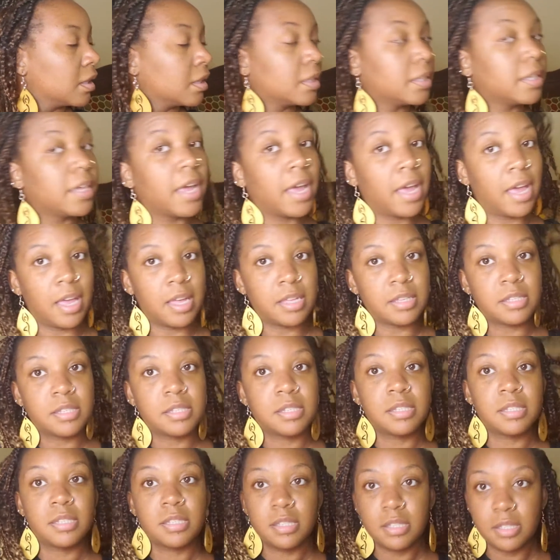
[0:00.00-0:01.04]

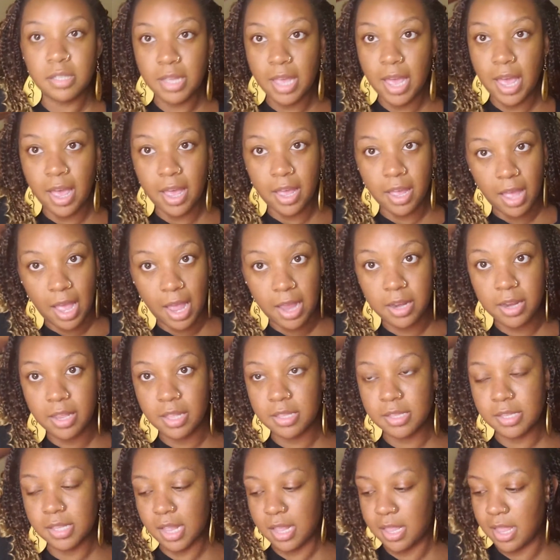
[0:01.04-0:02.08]
Yes. Yeah, I did
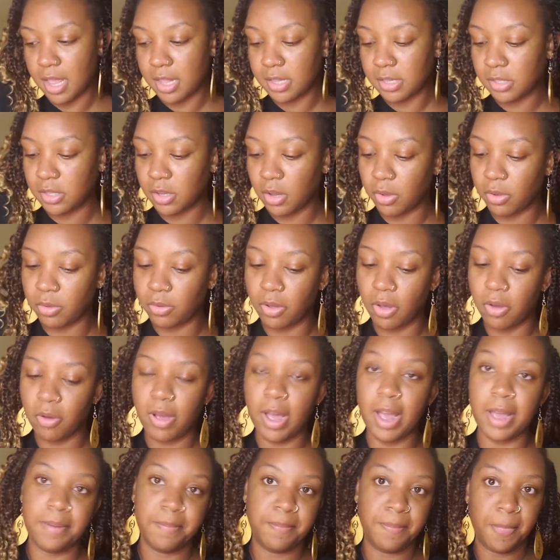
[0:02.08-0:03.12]
say that. So,
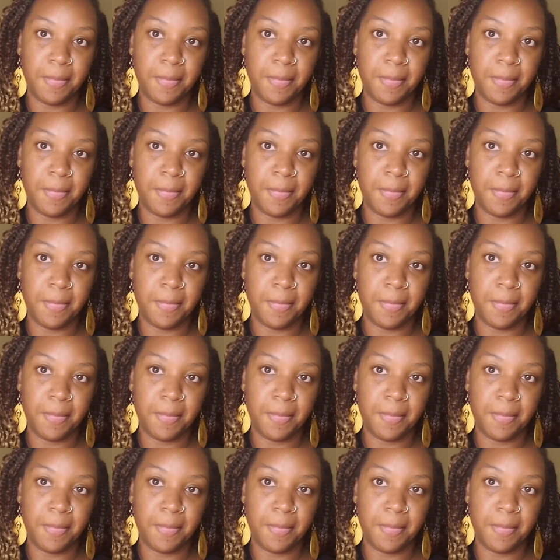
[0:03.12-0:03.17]
okay.